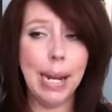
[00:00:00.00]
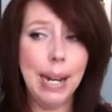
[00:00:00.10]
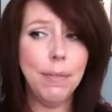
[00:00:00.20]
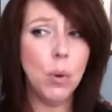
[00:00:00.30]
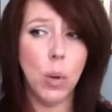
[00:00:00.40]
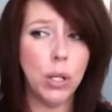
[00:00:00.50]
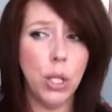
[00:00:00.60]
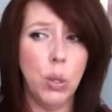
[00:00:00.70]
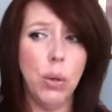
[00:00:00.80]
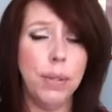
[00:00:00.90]
I never want
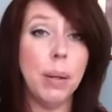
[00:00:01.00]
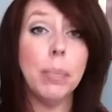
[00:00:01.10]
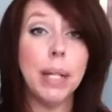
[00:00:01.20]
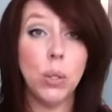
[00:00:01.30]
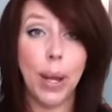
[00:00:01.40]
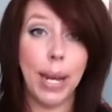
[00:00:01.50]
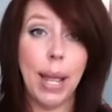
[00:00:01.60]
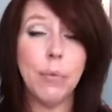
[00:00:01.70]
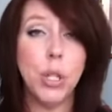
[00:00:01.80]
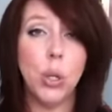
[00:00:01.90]
2 of something so I can
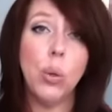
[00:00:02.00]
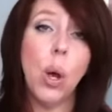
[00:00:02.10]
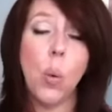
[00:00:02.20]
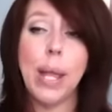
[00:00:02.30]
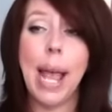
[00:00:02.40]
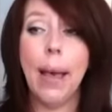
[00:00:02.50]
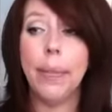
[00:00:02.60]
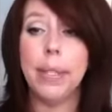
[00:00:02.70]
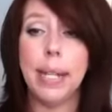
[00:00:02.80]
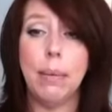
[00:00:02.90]
have 2 going out at
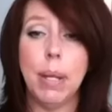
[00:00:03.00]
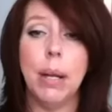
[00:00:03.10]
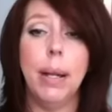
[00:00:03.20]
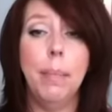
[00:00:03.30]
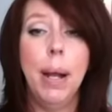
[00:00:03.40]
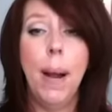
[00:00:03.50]
the same time.